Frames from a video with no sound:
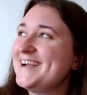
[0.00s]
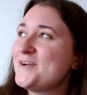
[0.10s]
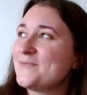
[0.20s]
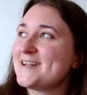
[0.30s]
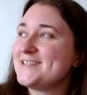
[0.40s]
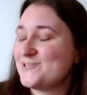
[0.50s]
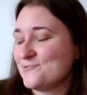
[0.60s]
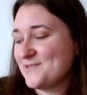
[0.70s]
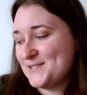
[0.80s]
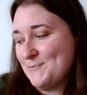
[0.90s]
But I
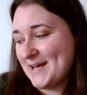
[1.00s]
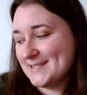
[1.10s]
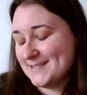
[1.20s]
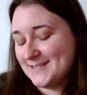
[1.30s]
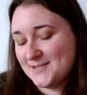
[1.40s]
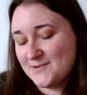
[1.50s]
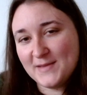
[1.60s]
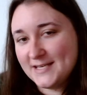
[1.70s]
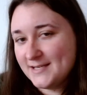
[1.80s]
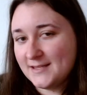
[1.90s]
saw this pattern and
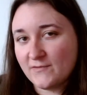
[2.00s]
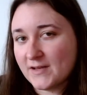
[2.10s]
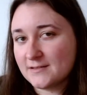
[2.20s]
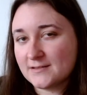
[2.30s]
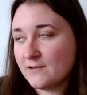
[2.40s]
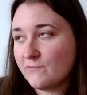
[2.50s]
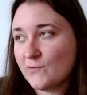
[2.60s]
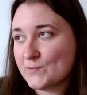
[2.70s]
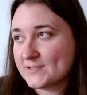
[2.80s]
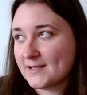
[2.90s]
immediately fell in love
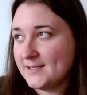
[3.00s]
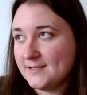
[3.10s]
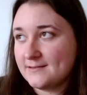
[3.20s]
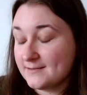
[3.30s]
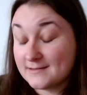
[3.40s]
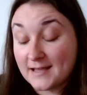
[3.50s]
and was like, I need this.